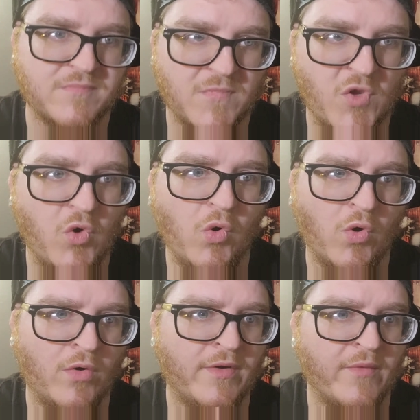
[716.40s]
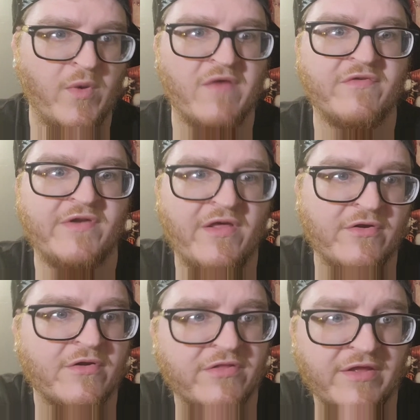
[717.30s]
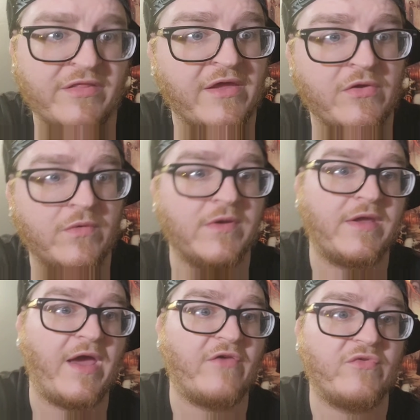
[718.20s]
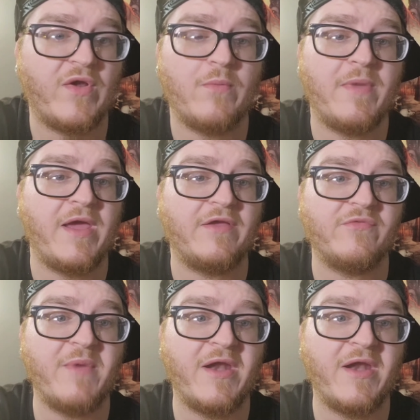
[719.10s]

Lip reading: Cool. And we have another thing that you can cast without paying its mana